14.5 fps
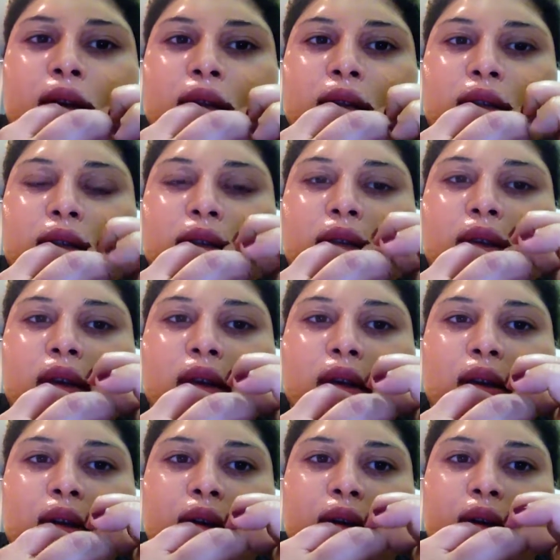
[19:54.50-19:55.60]
It's
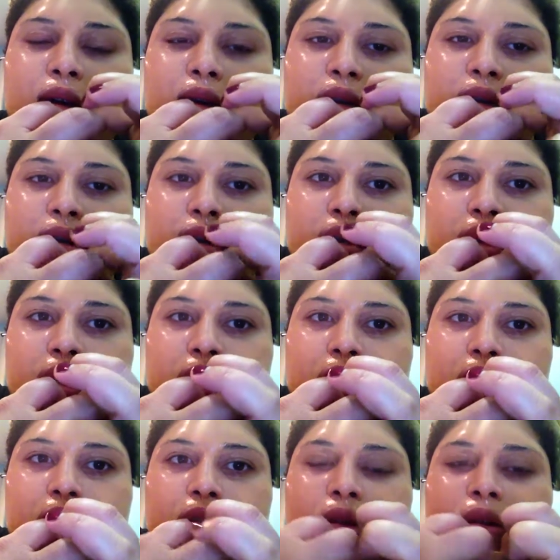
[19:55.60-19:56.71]
like actually
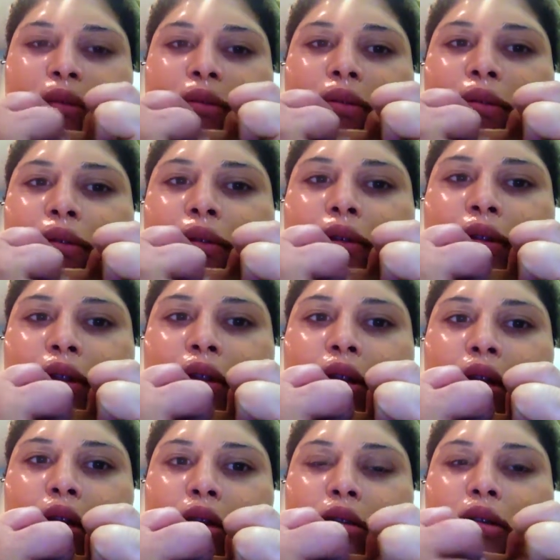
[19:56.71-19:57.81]
like the whole
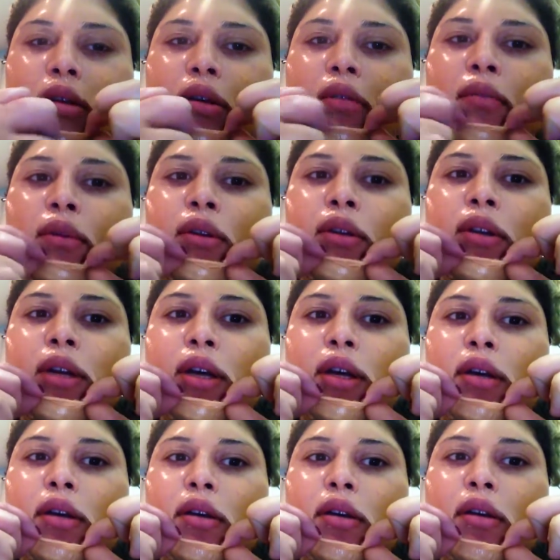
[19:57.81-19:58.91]
thing is coming.
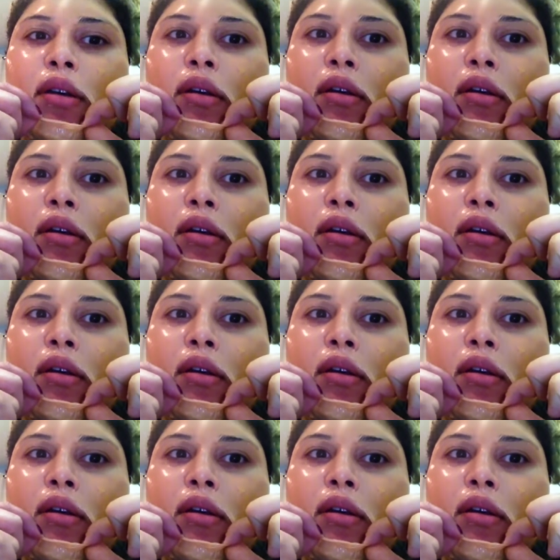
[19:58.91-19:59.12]
Look.